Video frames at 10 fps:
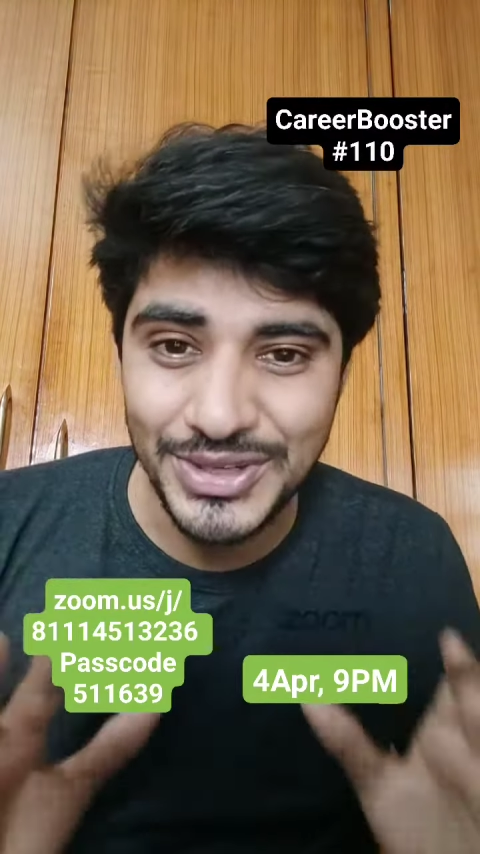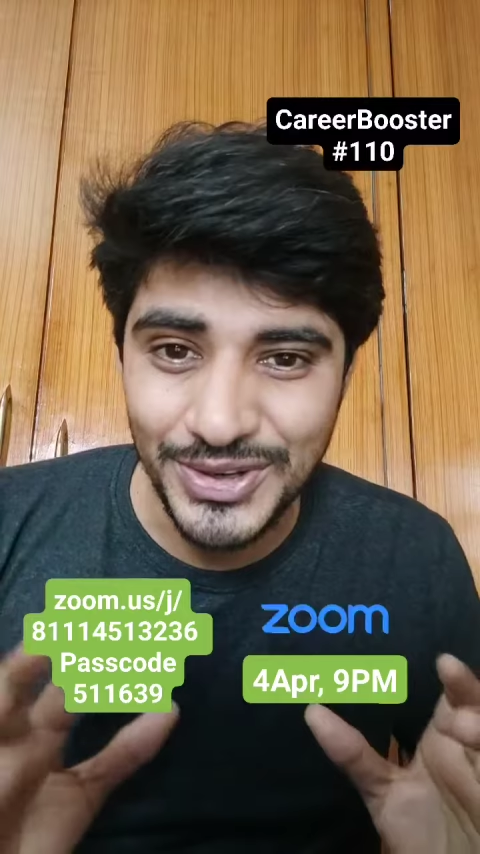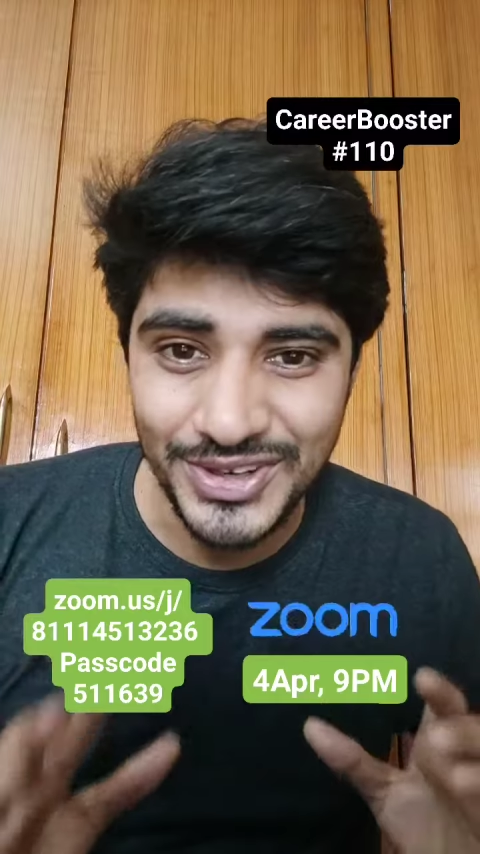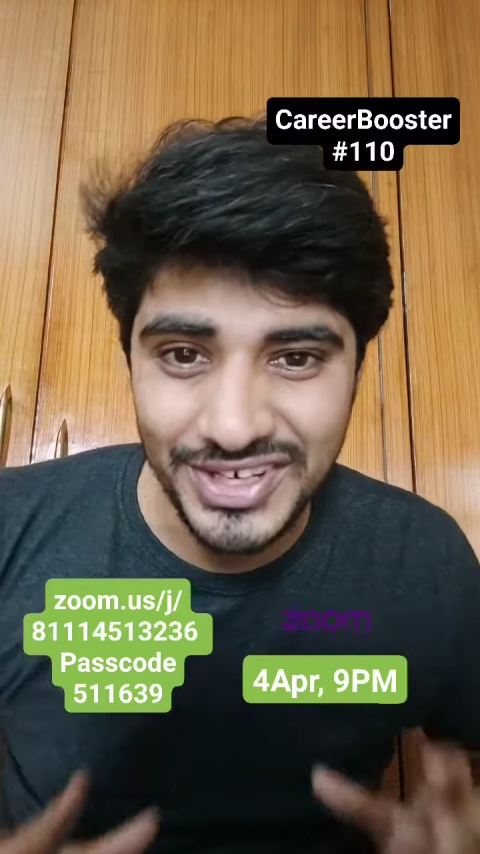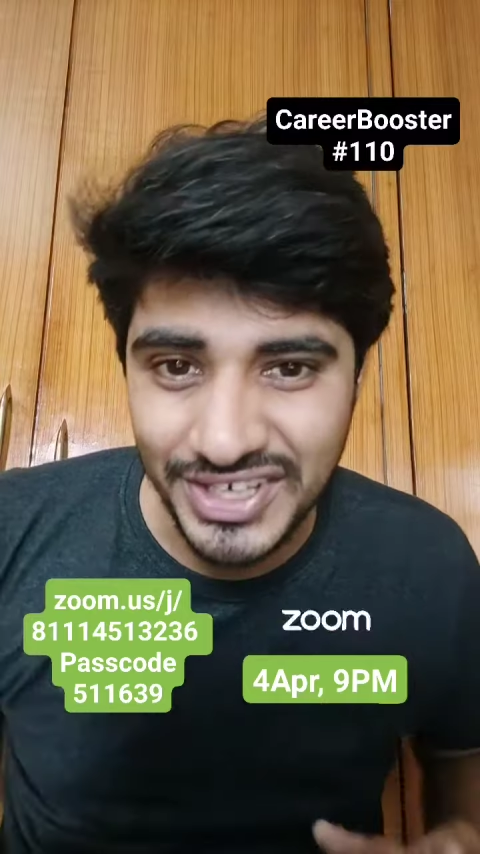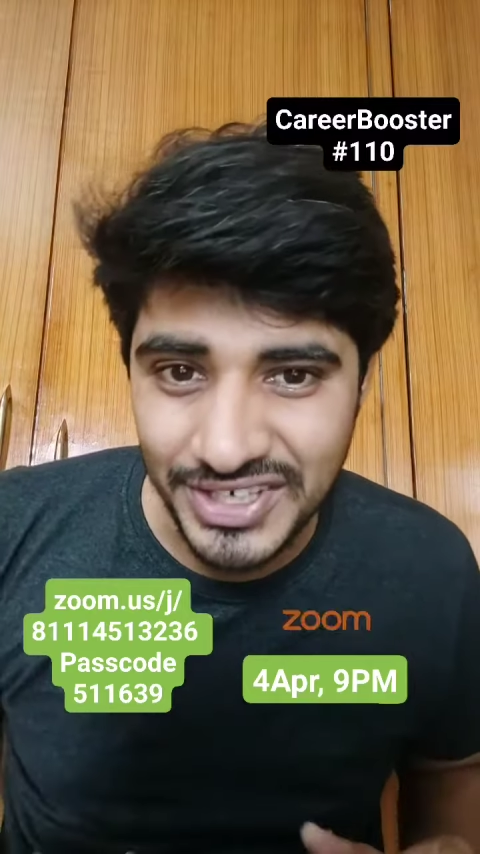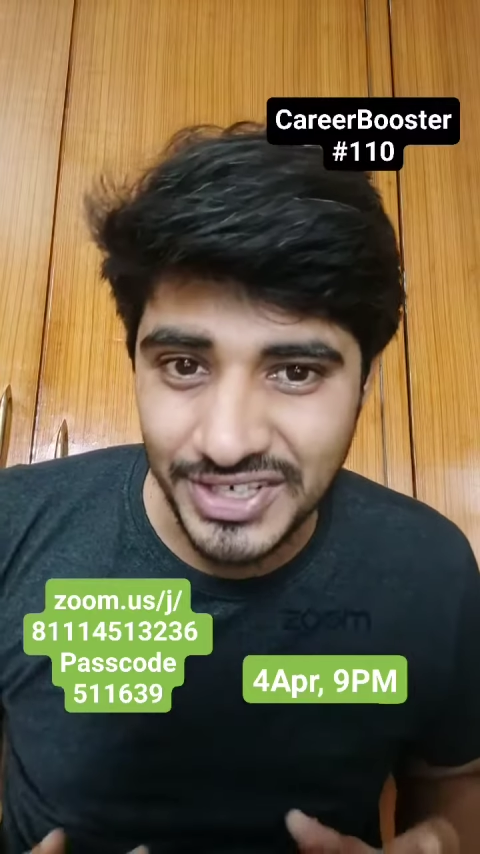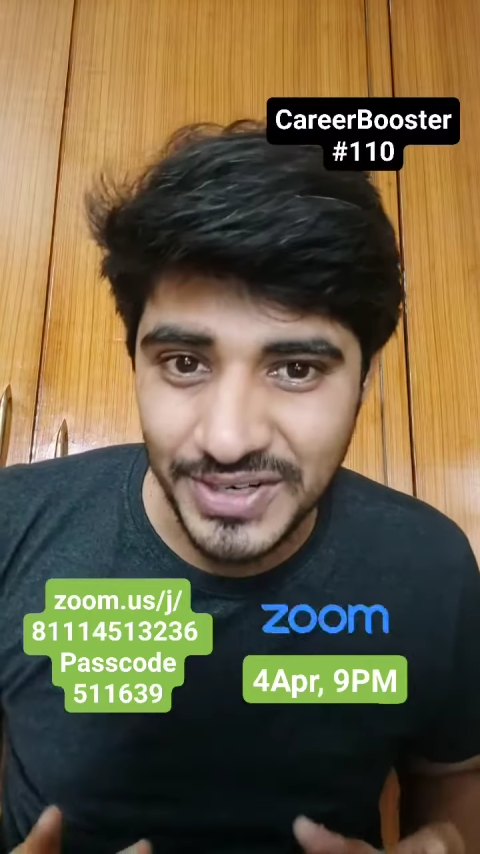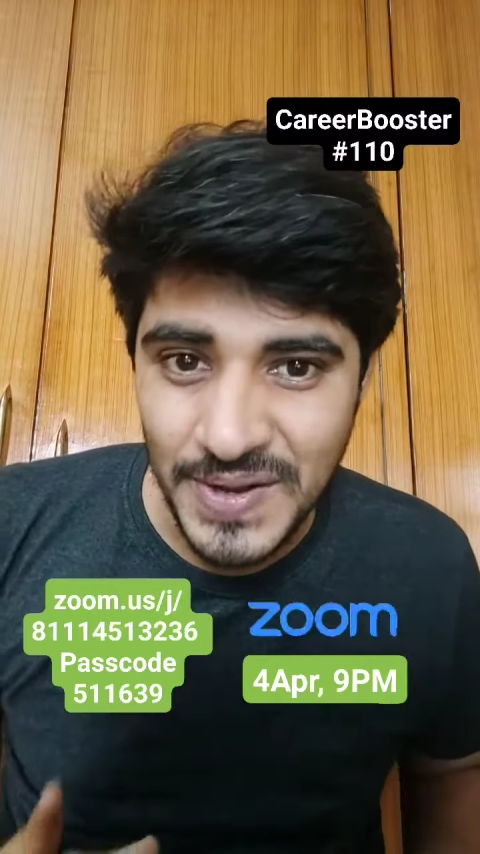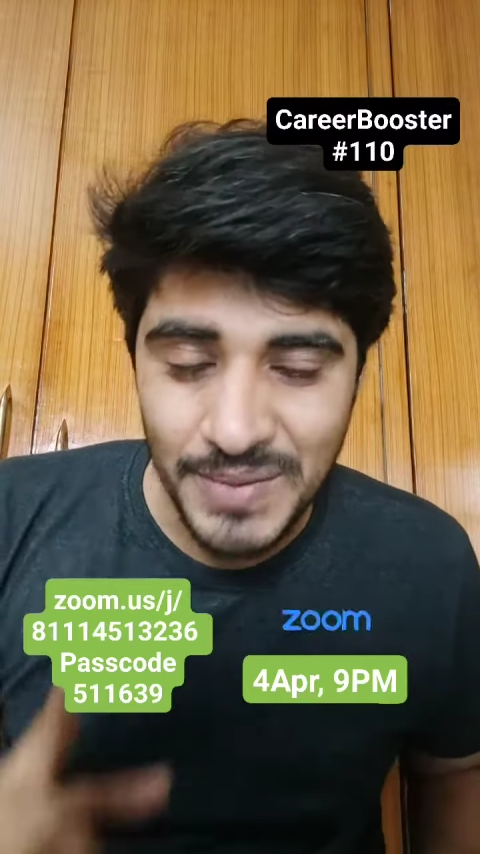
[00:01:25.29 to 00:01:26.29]
in your
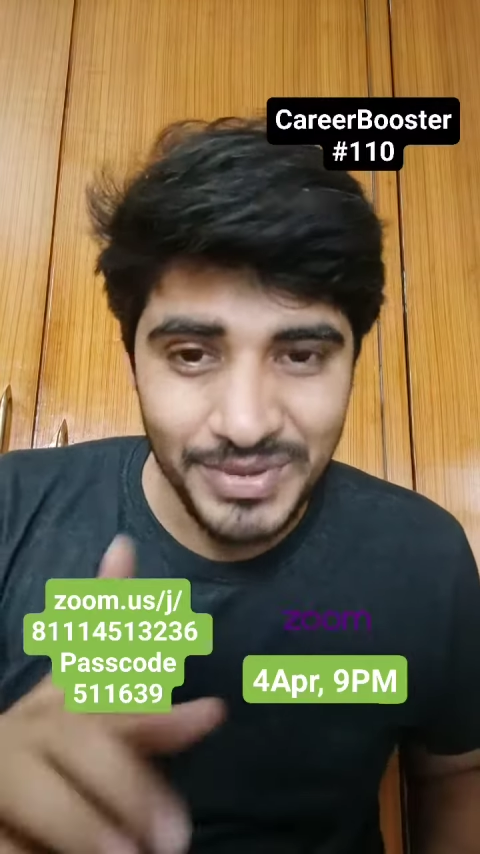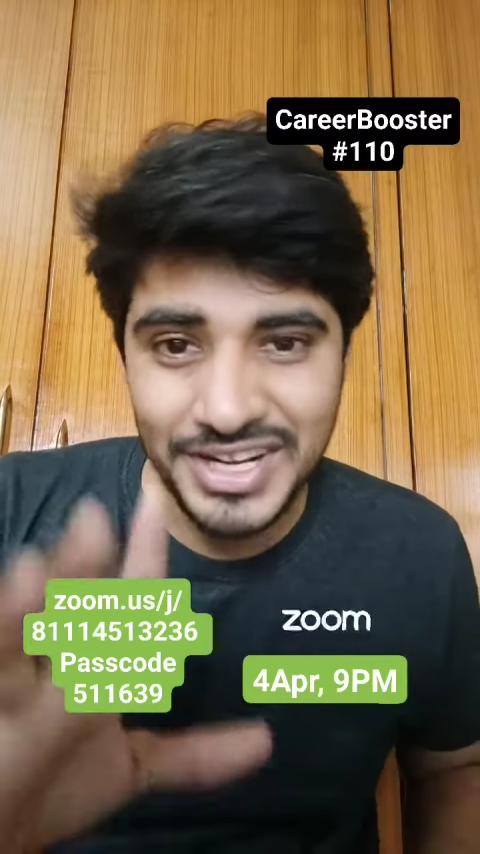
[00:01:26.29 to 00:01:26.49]
career.